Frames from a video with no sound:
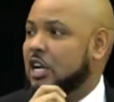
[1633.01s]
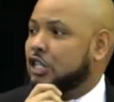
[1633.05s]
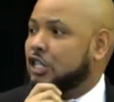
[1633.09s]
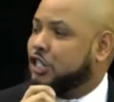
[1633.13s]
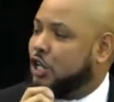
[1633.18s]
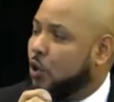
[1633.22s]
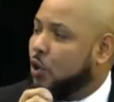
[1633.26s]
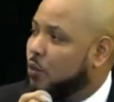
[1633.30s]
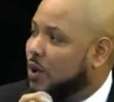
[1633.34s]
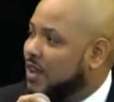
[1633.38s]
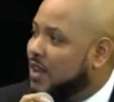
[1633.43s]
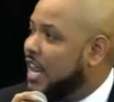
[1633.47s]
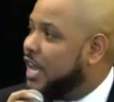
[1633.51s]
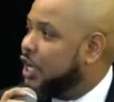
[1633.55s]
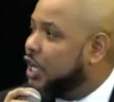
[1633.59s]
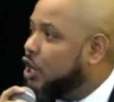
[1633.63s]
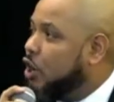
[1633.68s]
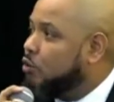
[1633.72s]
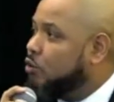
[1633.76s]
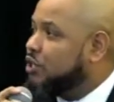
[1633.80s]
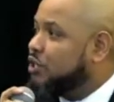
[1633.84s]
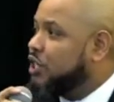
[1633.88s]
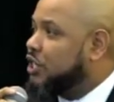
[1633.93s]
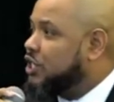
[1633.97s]
So when they
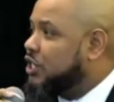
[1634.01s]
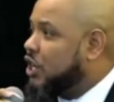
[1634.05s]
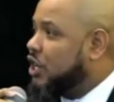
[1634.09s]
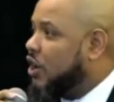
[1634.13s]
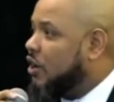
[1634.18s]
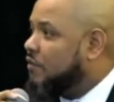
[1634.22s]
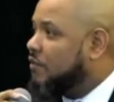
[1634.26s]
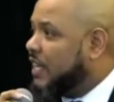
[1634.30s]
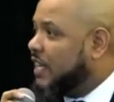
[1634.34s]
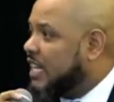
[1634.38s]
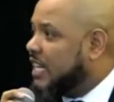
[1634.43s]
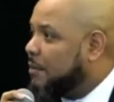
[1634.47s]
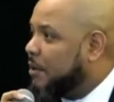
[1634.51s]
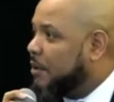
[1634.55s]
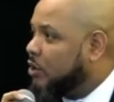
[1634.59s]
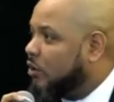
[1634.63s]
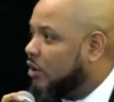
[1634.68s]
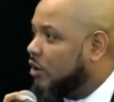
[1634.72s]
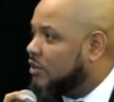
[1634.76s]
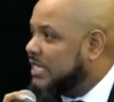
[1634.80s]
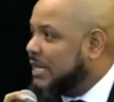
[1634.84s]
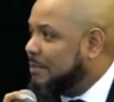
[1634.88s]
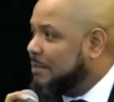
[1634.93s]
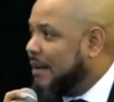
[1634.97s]
go to serve, they come
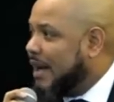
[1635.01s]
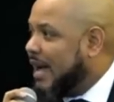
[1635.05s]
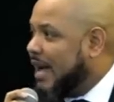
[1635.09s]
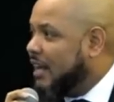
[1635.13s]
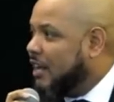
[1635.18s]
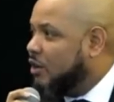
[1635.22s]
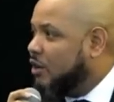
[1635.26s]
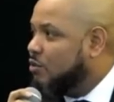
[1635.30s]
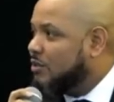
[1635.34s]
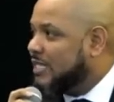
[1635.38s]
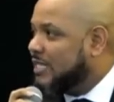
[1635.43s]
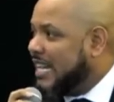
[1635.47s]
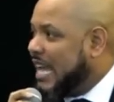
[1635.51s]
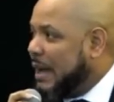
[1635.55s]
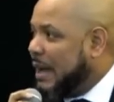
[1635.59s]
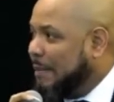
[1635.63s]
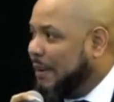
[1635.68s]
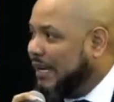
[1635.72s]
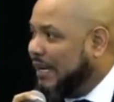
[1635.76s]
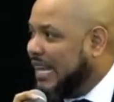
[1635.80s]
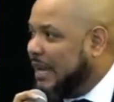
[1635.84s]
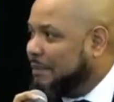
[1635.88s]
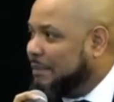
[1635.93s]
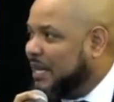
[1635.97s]
across somebody who's an
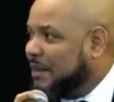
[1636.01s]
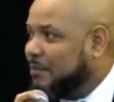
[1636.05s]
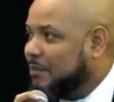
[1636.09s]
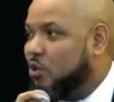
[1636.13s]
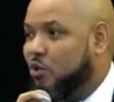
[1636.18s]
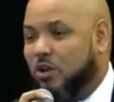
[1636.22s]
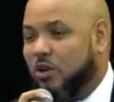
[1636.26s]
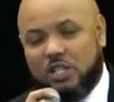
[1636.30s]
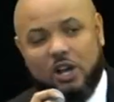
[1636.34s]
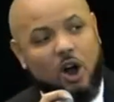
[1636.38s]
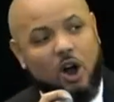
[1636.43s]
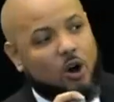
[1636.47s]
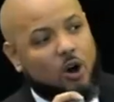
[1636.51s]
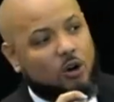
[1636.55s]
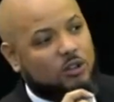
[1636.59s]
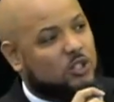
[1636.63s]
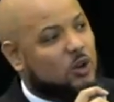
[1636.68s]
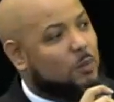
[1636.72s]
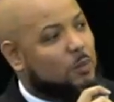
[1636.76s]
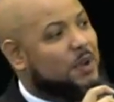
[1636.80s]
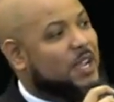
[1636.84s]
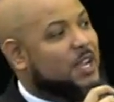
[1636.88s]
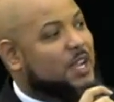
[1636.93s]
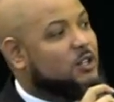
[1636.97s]
epileptic who is
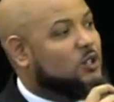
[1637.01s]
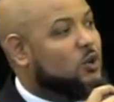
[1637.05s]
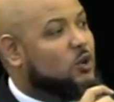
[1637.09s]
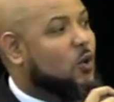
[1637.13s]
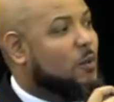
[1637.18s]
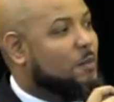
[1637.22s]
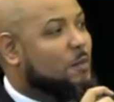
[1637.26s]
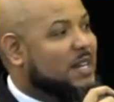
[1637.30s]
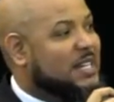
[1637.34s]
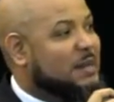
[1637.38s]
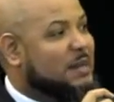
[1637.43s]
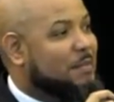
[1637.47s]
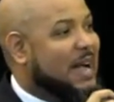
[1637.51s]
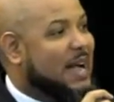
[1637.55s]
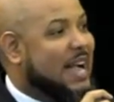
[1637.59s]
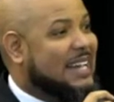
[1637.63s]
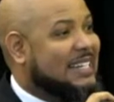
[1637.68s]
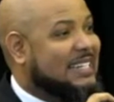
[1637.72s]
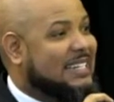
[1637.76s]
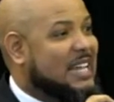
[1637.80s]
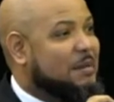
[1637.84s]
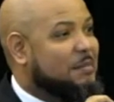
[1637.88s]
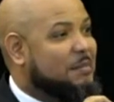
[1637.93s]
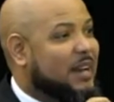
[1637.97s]
also being tormented by a
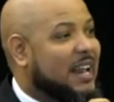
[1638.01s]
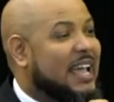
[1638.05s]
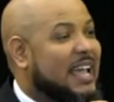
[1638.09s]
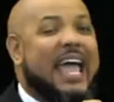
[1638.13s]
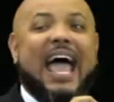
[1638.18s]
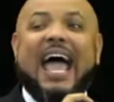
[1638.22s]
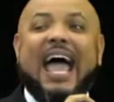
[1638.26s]
demon.